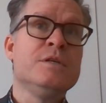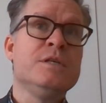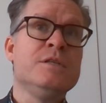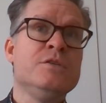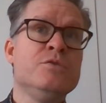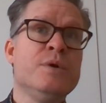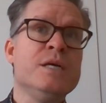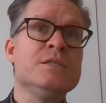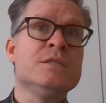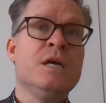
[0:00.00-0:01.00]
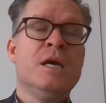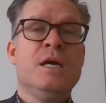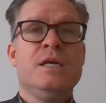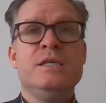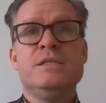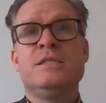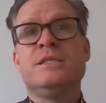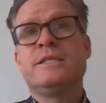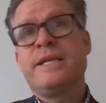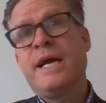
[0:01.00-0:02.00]
in the US is
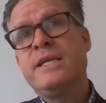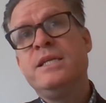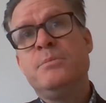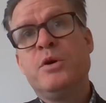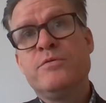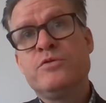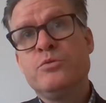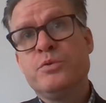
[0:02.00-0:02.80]
slightly above